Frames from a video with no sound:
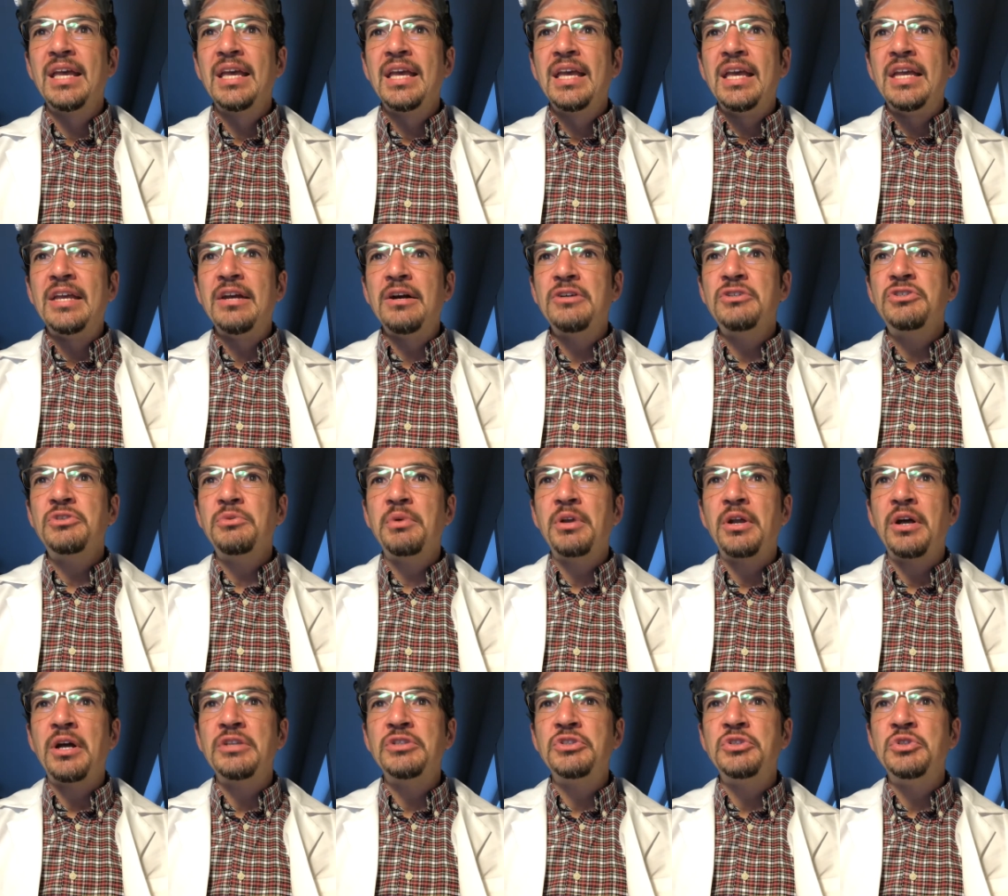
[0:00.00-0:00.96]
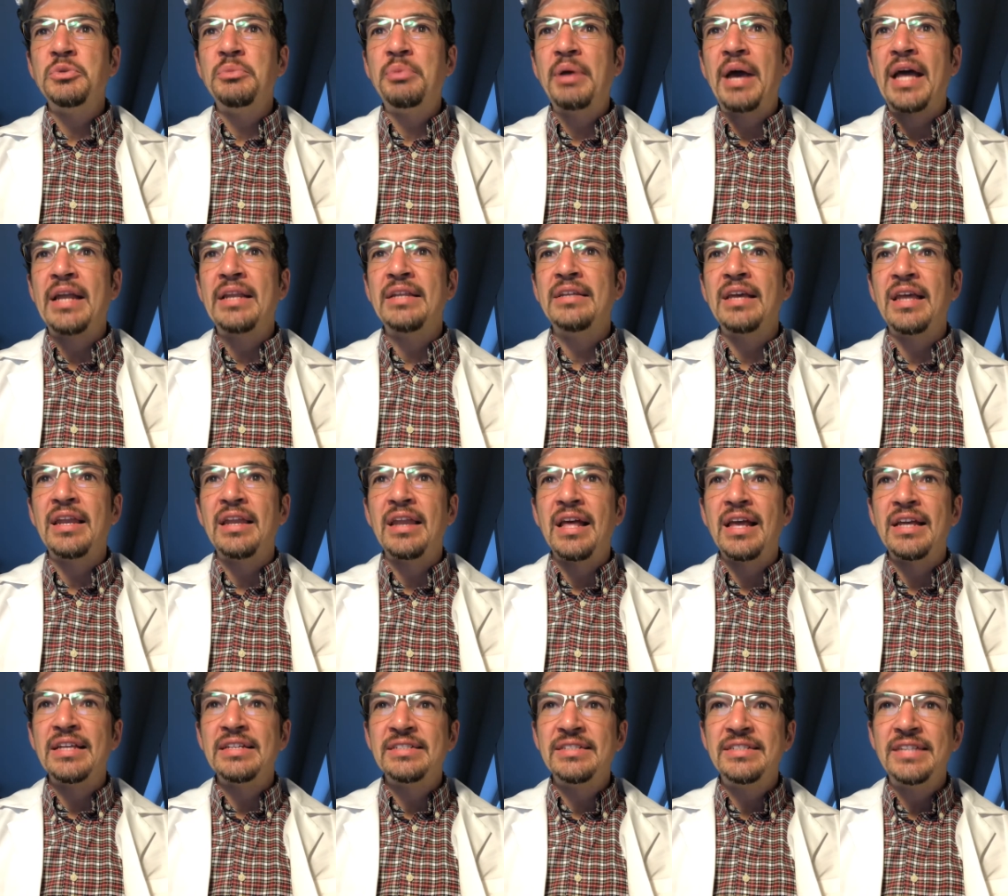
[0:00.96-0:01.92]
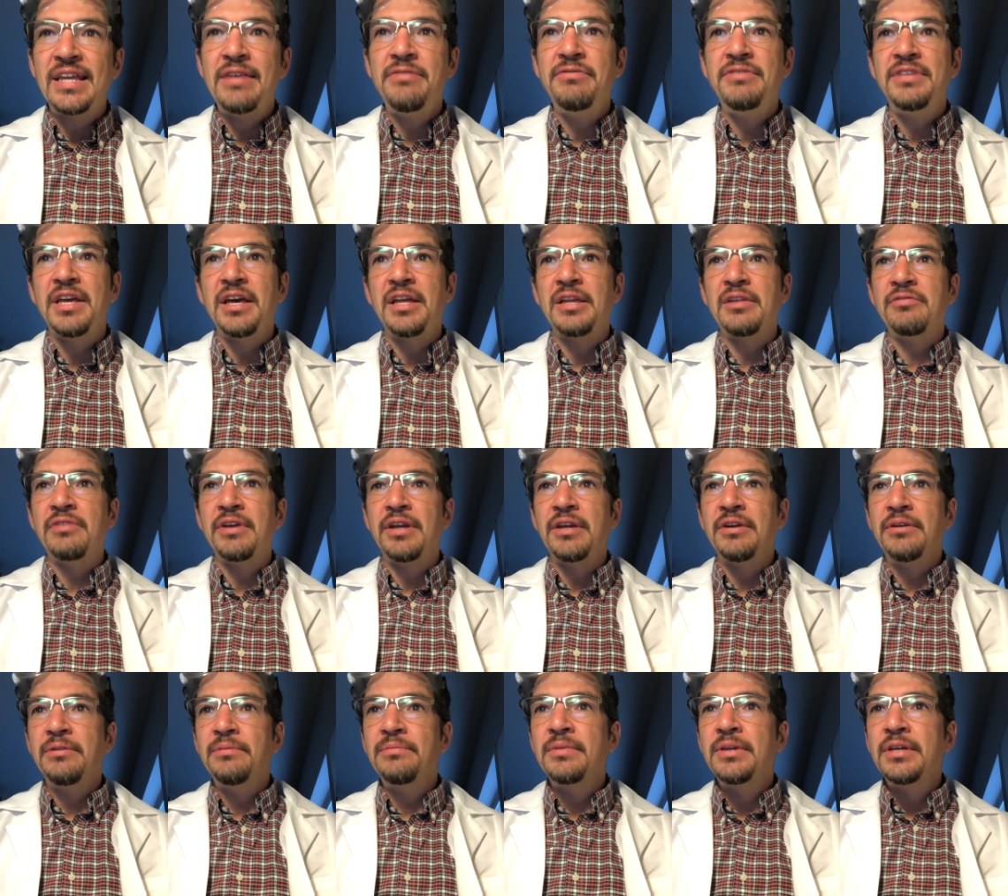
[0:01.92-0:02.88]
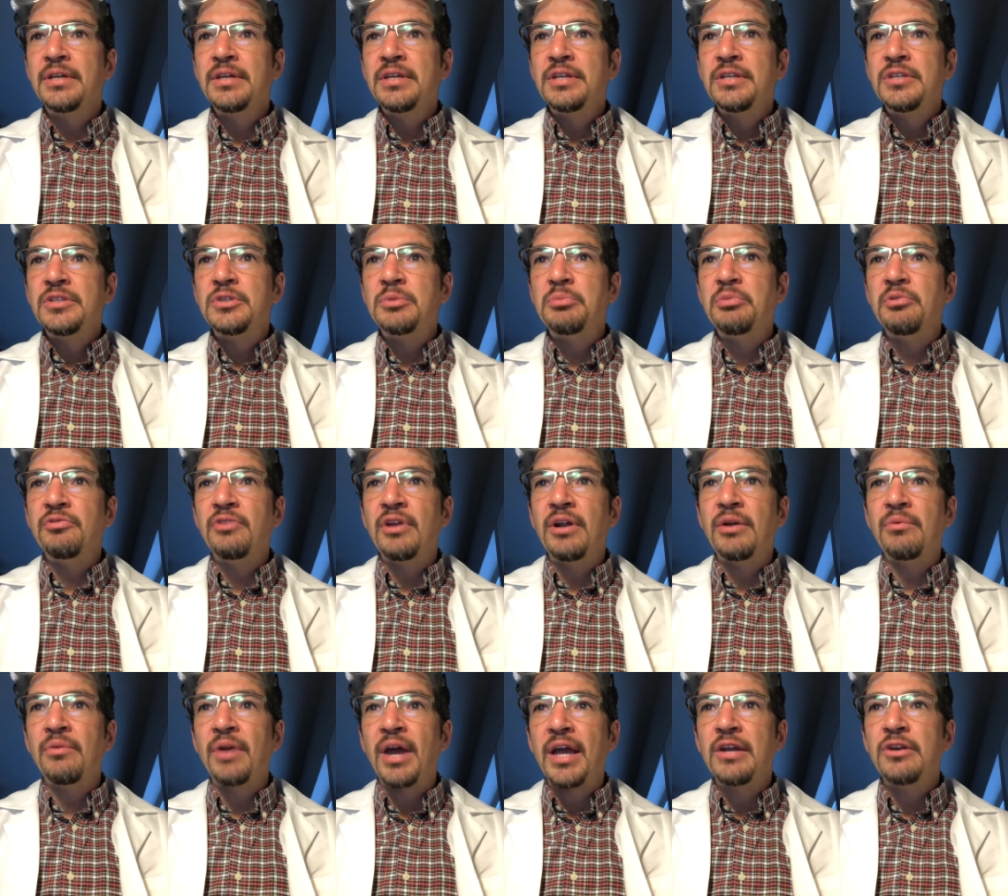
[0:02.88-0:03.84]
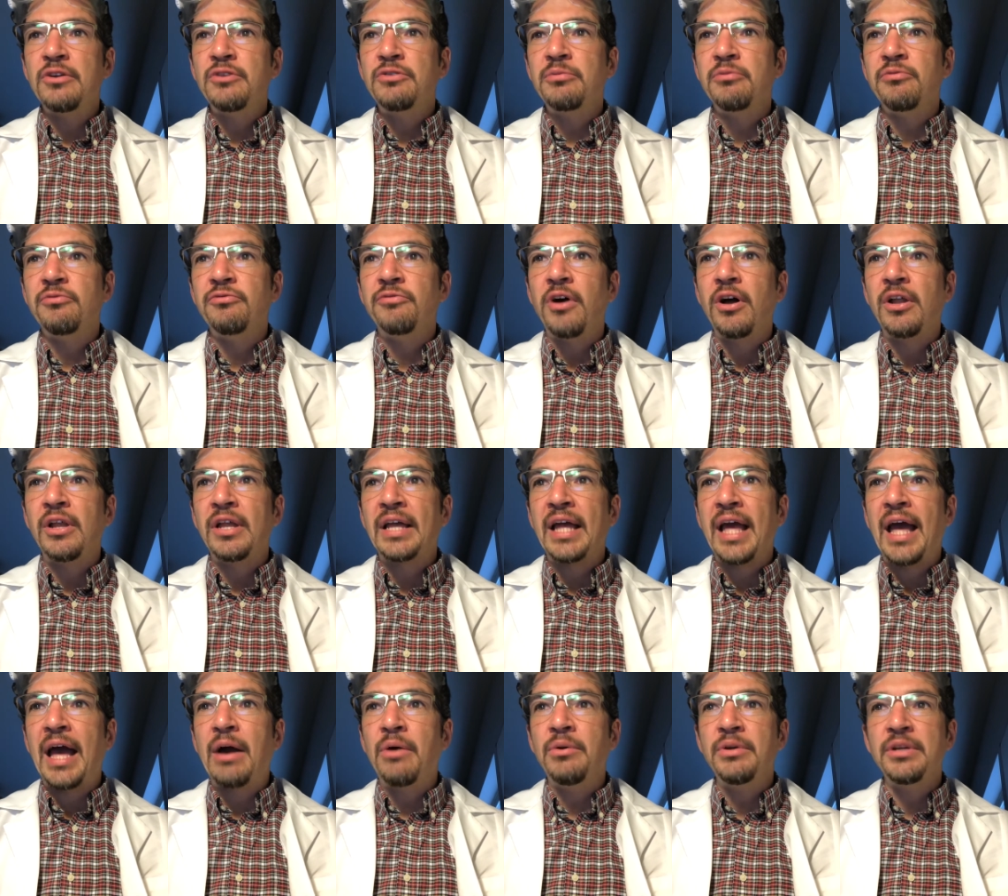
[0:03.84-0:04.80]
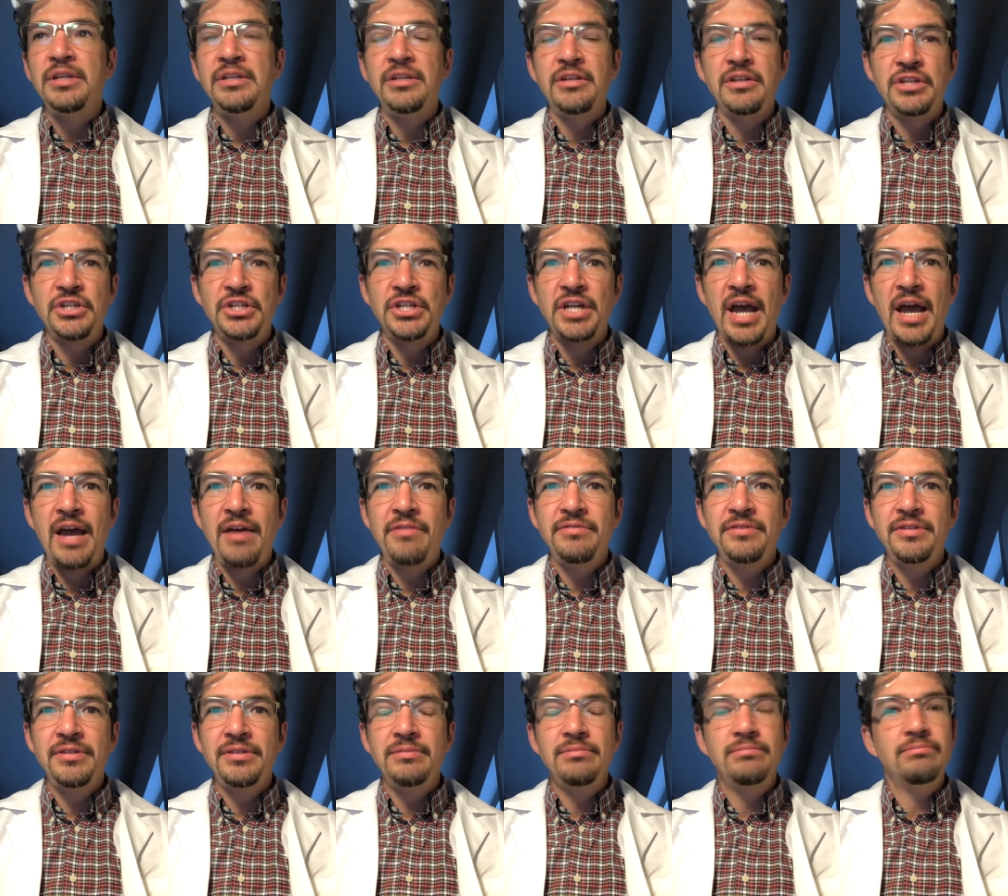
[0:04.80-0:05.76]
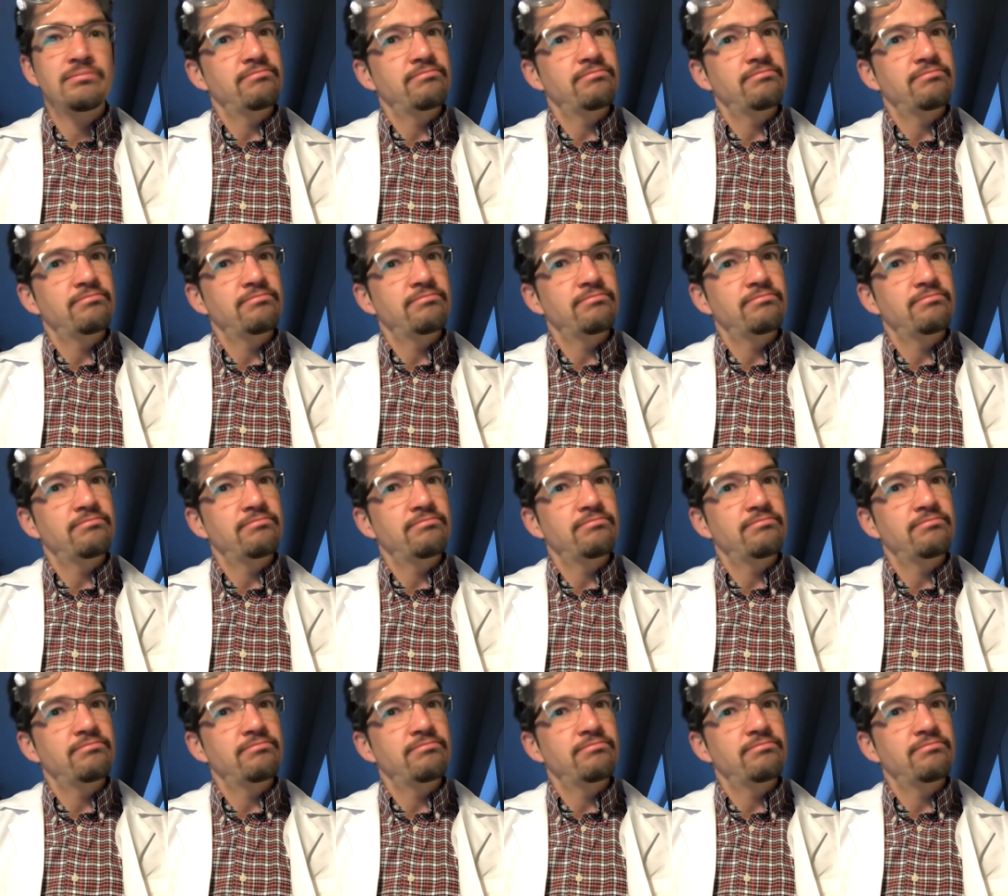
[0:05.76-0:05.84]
He also went on to patent an, a safety elevator to prevent riders from falling out into the shaft.